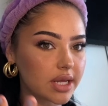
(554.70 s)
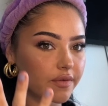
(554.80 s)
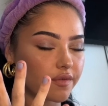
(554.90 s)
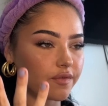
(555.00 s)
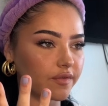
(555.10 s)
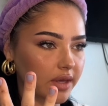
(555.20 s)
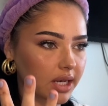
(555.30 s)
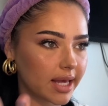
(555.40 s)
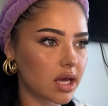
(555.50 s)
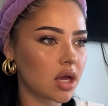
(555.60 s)
feel
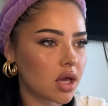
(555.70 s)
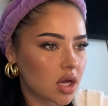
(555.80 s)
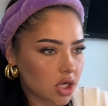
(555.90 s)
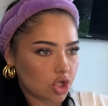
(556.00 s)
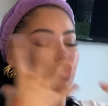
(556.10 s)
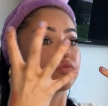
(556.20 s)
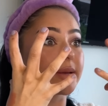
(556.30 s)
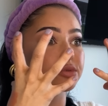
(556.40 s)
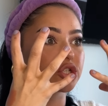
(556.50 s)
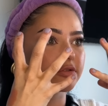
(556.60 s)
it,
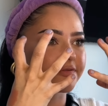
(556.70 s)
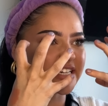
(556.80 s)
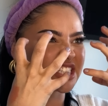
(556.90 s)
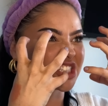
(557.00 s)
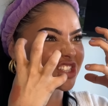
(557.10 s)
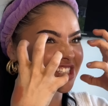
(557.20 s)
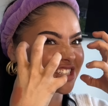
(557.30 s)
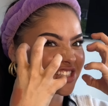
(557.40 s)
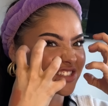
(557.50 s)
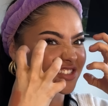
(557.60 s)
grip to your face and go like
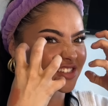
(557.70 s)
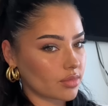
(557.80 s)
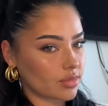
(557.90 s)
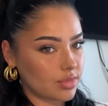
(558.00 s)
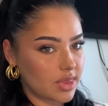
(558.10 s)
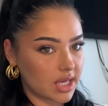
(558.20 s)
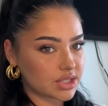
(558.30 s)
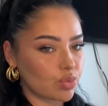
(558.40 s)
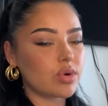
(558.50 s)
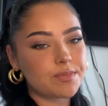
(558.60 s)
this.
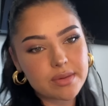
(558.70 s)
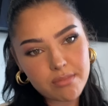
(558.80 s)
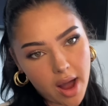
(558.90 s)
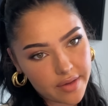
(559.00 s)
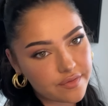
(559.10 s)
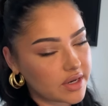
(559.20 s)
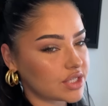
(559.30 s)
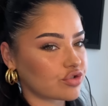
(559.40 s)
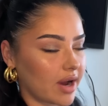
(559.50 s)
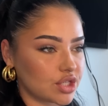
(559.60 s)
This would be my
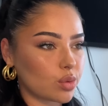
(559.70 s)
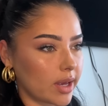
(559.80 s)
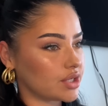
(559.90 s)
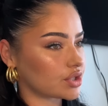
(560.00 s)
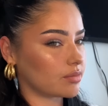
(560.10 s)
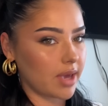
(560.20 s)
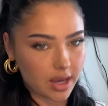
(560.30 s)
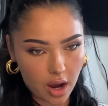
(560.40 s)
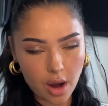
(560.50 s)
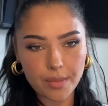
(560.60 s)
finished graduation
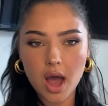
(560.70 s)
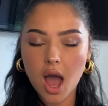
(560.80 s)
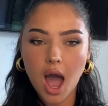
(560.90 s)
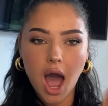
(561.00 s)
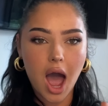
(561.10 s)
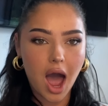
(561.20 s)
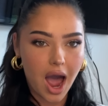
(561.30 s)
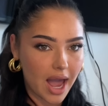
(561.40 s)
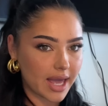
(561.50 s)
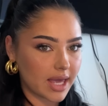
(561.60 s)
makeup.
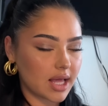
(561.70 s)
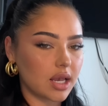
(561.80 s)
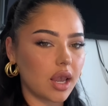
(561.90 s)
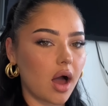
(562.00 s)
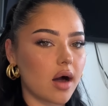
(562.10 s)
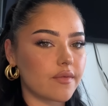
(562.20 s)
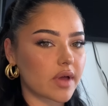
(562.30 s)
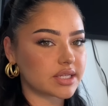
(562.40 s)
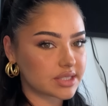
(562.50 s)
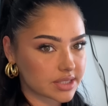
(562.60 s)
I love
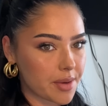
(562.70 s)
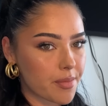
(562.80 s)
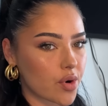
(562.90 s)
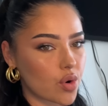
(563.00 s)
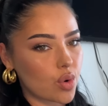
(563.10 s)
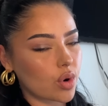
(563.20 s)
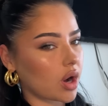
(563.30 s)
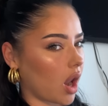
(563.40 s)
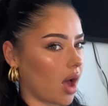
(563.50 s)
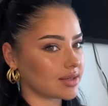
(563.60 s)
a simple,
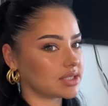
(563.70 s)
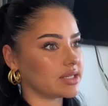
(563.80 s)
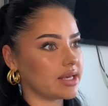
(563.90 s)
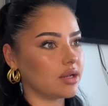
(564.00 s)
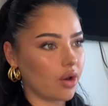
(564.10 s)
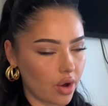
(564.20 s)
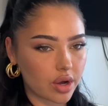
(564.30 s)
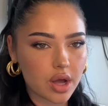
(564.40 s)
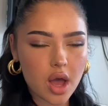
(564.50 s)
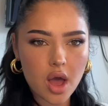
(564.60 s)
classy
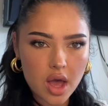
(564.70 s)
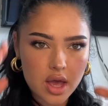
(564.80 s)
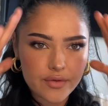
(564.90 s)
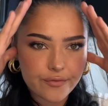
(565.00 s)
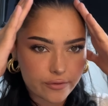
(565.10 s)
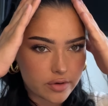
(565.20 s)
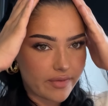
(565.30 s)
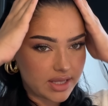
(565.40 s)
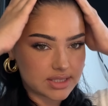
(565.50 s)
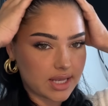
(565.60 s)
look for
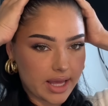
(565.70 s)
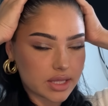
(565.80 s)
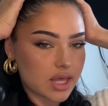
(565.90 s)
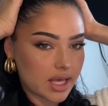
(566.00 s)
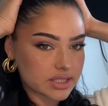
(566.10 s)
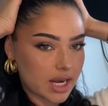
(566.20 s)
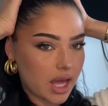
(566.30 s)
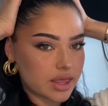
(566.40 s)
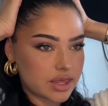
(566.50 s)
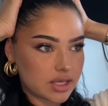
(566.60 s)
events like this, and I
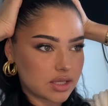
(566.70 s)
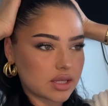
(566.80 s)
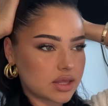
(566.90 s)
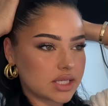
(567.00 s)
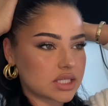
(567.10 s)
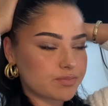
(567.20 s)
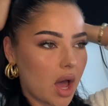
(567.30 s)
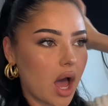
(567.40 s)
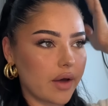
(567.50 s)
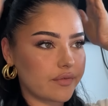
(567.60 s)
think this is
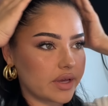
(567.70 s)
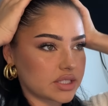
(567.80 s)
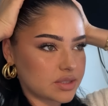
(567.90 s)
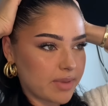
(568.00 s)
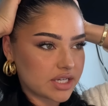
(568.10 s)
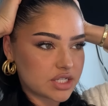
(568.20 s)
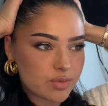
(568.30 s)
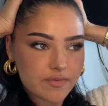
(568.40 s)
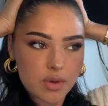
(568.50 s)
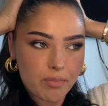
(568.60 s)
perfect, especially
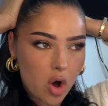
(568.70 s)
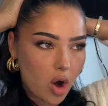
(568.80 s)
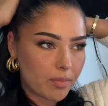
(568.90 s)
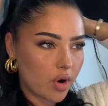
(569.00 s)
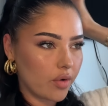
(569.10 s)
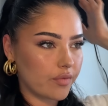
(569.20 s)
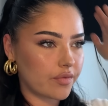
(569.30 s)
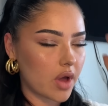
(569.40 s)
with the pop of